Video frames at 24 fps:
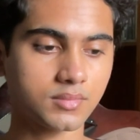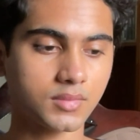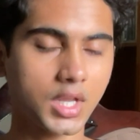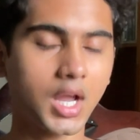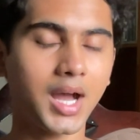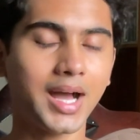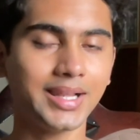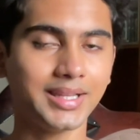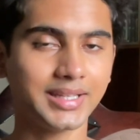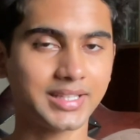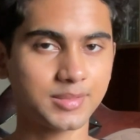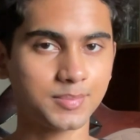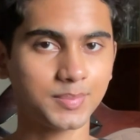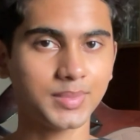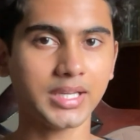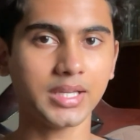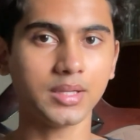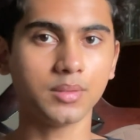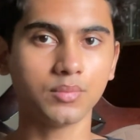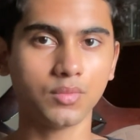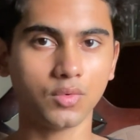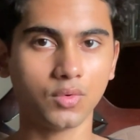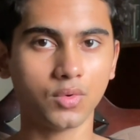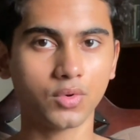I'll
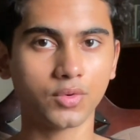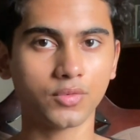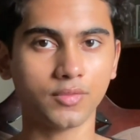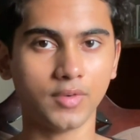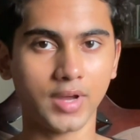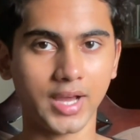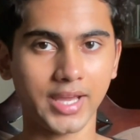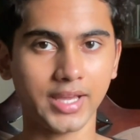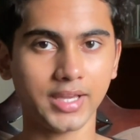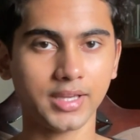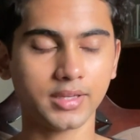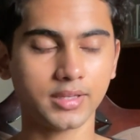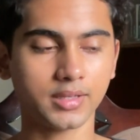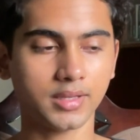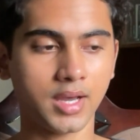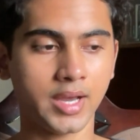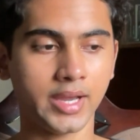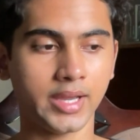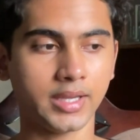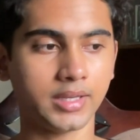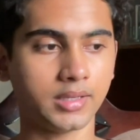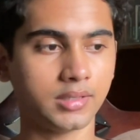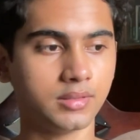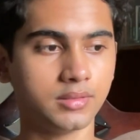explain more why
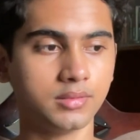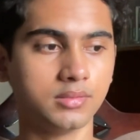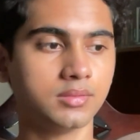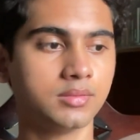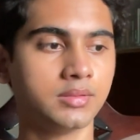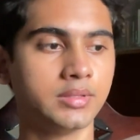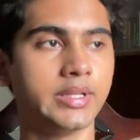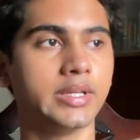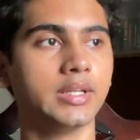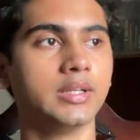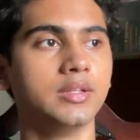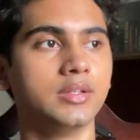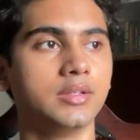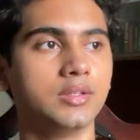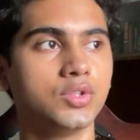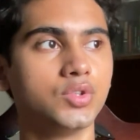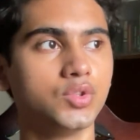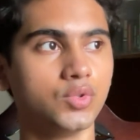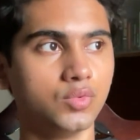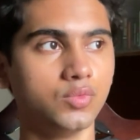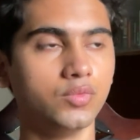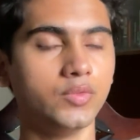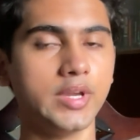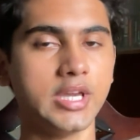I did
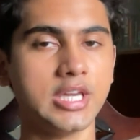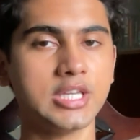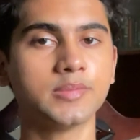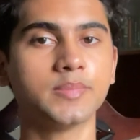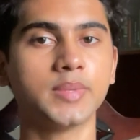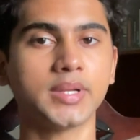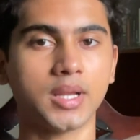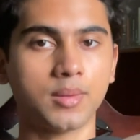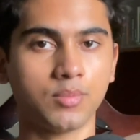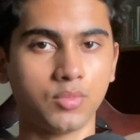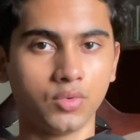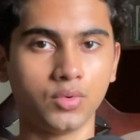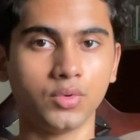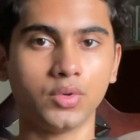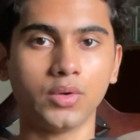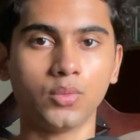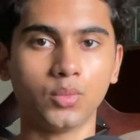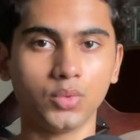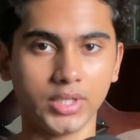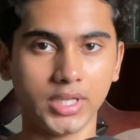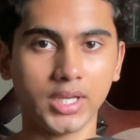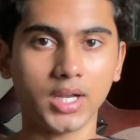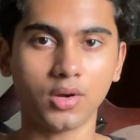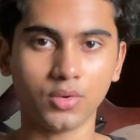2 weeks, but I'm
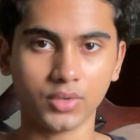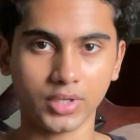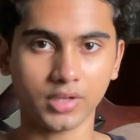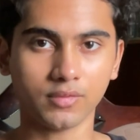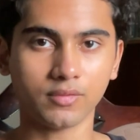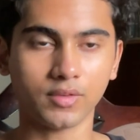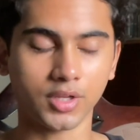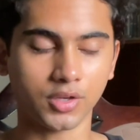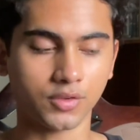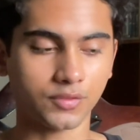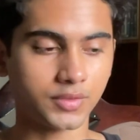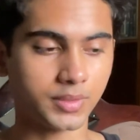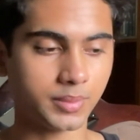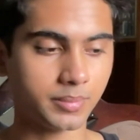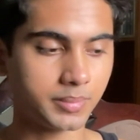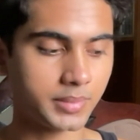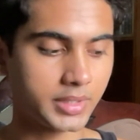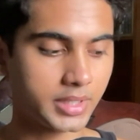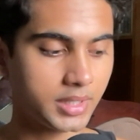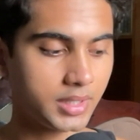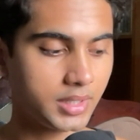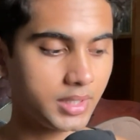only counting one of them.